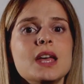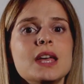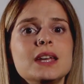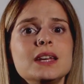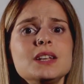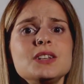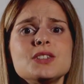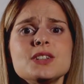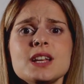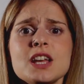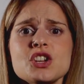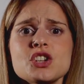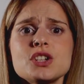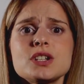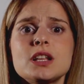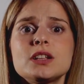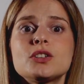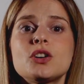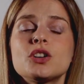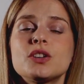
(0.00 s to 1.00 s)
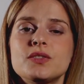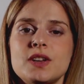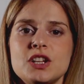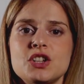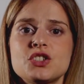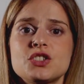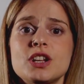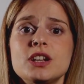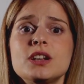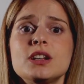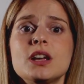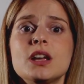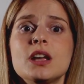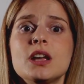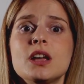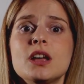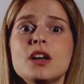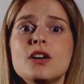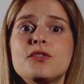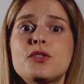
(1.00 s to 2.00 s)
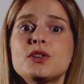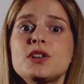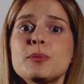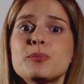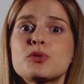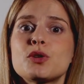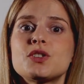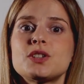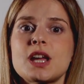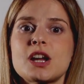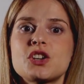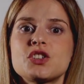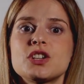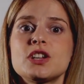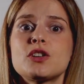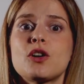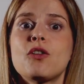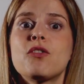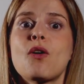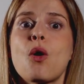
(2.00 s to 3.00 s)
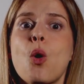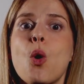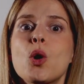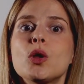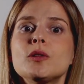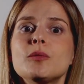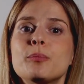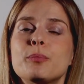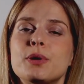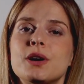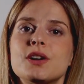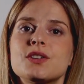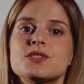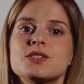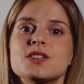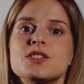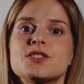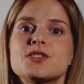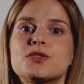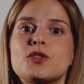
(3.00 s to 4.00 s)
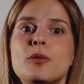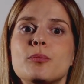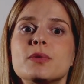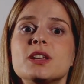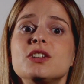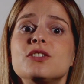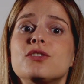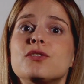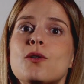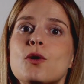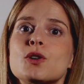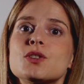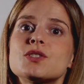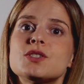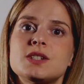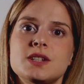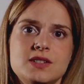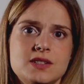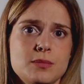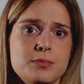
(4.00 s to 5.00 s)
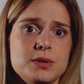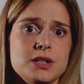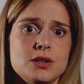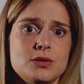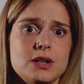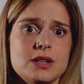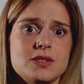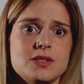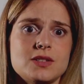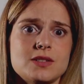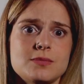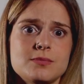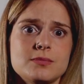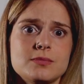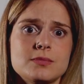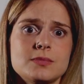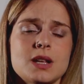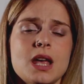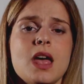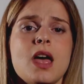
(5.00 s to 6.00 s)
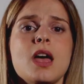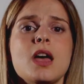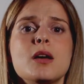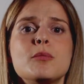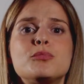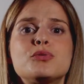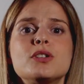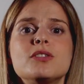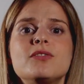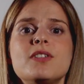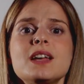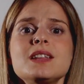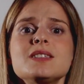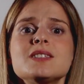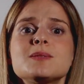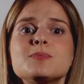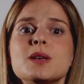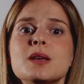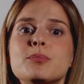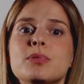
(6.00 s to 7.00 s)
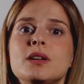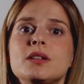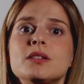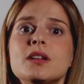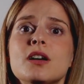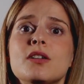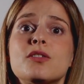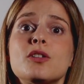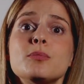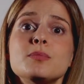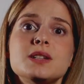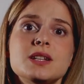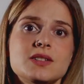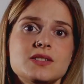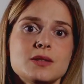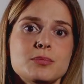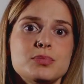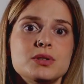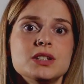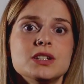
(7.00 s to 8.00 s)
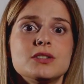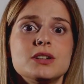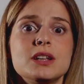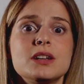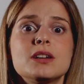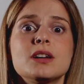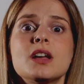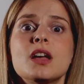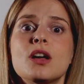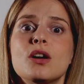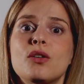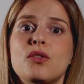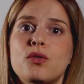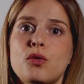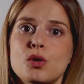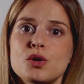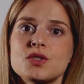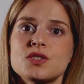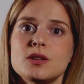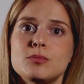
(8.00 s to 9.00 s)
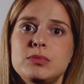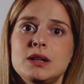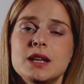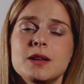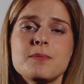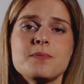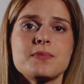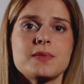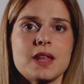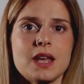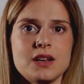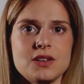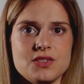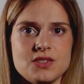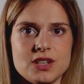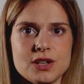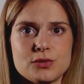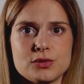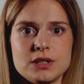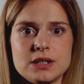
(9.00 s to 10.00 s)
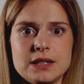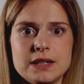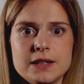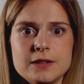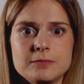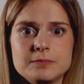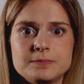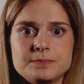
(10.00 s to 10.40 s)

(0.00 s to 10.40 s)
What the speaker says: International Convention for the Protection of All Persons from Enforced Disappearance prevents people from disappearing forcibly and secretly.